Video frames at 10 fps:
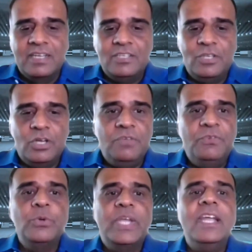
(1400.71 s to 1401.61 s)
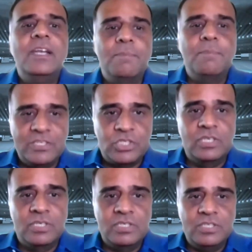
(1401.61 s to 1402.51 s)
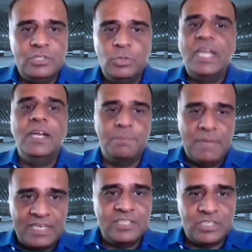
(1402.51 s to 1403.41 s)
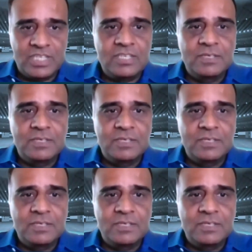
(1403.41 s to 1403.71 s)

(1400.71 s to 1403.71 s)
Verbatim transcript: you know, if you can't measure, you can't manage it.